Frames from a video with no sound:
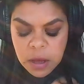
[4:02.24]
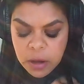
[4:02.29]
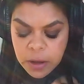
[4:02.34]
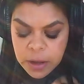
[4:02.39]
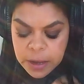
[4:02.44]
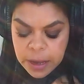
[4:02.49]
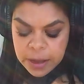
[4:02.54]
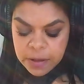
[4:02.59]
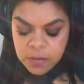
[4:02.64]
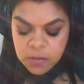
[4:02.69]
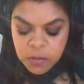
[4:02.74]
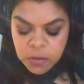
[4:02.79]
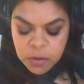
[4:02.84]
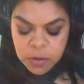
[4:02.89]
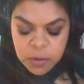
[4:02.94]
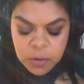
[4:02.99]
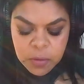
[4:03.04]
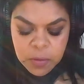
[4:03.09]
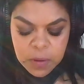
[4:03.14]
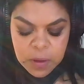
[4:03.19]
Okay,
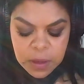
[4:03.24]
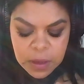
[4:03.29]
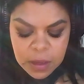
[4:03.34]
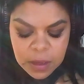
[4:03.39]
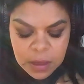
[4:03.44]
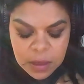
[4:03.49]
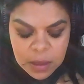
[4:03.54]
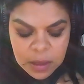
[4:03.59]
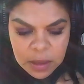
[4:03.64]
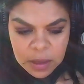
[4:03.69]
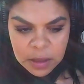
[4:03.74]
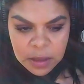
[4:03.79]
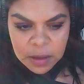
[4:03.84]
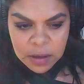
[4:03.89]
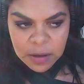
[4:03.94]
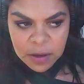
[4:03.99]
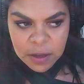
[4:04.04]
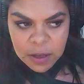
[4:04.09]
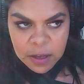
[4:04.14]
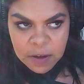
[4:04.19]
so
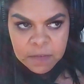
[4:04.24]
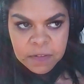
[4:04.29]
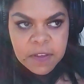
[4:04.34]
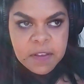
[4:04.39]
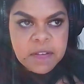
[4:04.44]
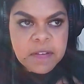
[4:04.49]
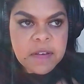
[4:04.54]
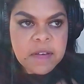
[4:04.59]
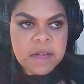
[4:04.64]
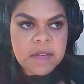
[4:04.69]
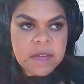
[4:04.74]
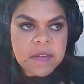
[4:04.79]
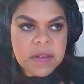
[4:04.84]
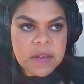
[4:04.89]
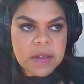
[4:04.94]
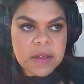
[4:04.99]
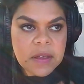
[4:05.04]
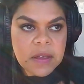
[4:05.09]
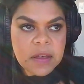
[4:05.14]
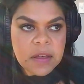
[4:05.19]
if this is
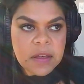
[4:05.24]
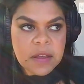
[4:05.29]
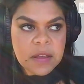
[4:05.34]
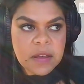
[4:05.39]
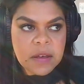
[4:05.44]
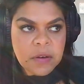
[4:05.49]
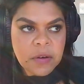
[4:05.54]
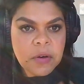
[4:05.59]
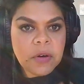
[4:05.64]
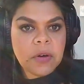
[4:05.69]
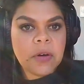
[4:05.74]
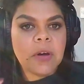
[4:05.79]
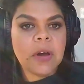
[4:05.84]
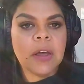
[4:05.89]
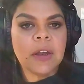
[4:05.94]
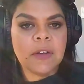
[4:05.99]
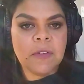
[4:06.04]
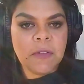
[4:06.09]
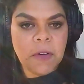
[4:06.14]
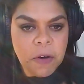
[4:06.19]

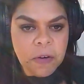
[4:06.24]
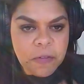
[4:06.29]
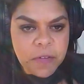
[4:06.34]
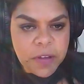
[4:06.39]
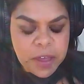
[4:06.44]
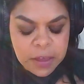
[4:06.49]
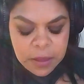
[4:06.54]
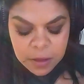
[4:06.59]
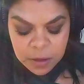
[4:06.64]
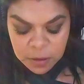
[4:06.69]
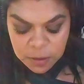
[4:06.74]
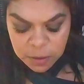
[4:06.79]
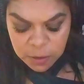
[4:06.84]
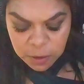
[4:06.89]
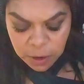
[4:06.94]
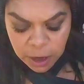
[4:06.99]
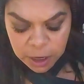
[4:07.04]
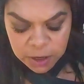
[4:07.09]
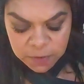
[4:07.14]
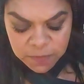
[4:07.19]
an evolving
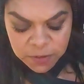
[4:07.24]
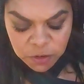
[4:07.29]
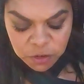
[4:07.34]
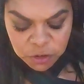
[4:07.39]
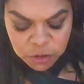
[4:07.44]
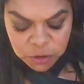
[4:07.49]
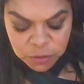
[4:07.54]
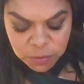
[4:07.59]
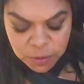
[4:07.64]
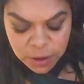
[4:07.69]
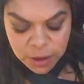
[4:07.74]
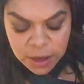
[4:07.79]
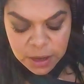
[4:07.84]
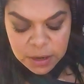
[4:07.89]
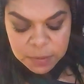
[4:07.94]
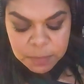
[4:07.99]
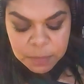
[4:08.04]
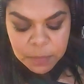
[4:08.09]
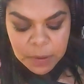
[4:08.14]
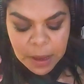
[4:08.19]
kind of issue, right?
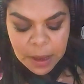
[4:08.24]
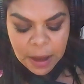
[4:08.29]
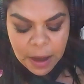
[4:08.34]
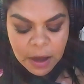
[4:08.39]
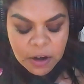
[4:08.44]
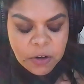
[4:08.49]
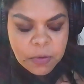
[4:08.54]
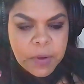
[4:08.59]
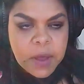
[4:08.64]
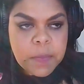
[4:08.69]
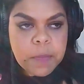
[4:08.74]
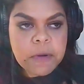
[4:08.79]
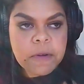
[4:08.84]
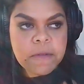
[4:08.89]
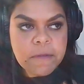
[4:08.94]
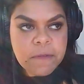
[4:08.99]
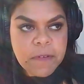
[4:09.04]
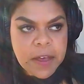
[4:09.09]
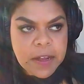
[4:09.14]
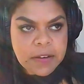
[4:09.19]
How do we
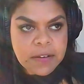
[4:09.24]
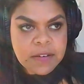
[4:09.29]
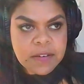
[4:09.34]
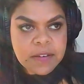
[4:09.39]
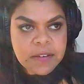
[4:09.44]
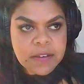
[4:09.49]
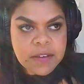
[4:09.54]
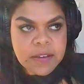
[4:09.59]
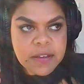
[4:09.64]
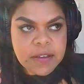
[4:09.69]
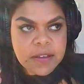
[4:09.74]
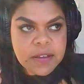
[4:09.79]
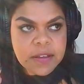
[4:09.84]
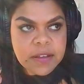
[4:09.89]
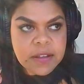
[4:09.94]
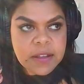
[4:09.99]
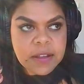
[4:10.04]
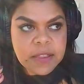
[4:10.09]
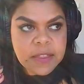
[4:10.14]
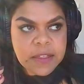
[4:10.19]
prevent
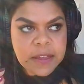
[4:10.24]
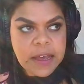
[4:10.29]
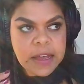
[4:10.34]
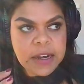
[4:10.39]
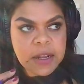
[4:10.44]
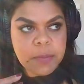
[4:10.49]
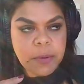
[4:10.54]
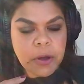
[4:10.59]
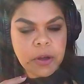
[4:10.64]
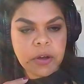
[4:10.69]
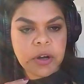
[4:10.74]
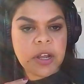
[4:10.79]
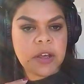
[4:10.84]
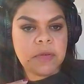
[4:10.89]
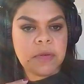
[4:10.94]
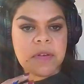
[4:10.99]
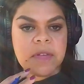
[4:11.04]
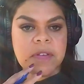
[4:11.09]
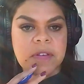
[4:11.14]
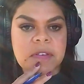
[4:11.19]
the
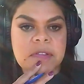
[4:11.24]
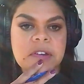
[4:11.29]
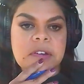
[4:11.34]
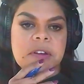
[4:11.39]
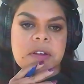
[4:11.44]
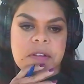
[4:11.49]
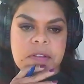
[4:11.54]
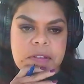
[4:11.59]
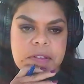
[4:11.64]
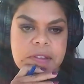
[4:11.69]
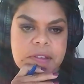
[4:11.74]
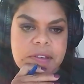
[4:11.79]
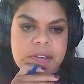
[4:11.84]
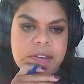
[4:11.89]
antibiotic resistance?